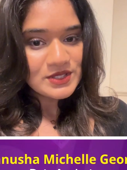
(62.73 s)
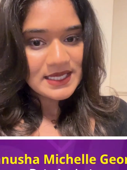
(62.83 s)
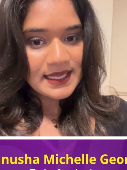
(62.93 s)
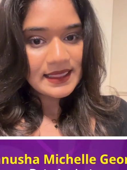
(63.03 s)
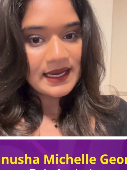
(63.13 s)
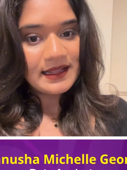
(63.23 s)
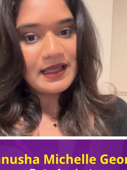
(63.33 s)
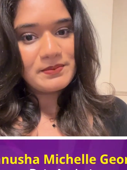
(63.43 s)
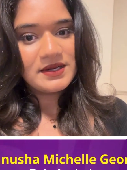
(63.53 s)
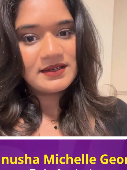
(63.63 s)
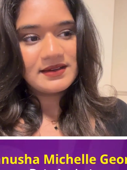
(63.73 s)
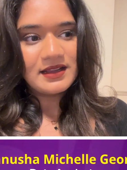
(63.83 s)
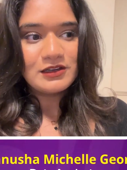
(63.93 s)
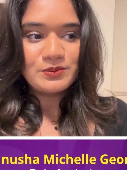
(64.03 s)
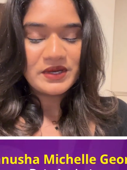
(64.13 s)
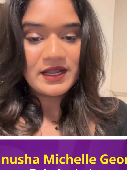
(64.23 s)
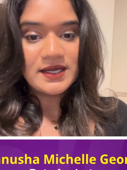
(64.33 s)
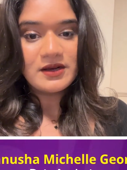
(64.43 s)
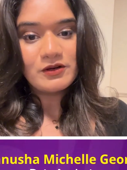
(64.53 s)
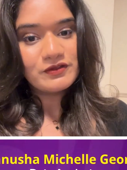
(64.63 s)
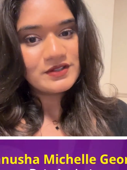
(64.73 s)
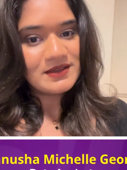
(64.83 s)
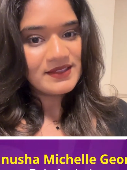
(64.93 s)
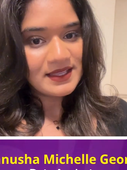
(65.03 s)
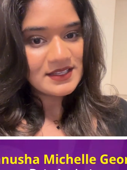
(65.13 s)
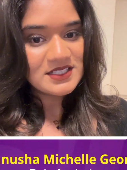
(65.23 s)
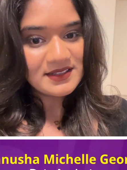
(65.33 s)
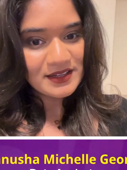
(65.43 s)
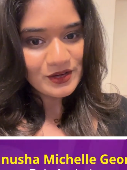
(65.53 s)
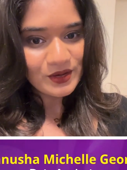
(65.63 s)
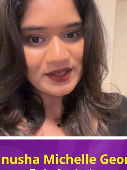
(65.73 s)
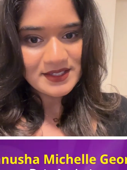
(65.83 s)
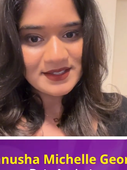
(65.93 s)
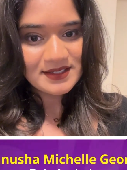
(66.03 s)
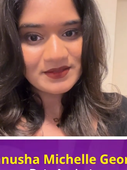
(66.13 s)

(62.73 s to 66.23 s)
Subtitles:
to say that I'm an alumna of Savita Engineering College.